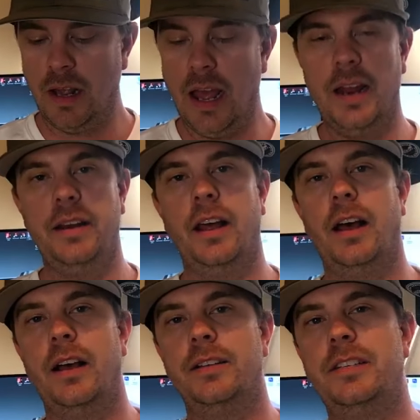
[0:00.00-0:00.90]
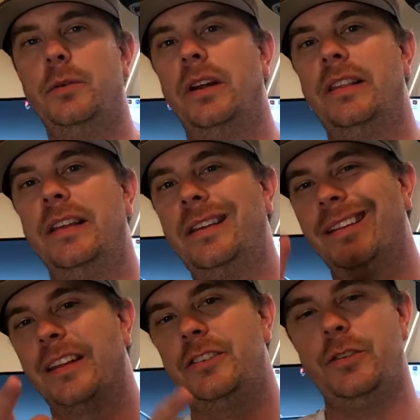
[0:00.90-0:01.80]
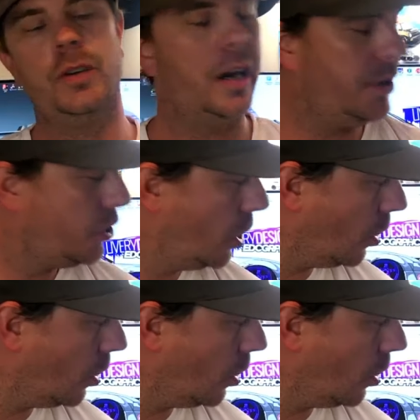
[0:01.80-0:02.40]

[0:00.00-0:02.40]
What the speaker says: and see what I think and let you guys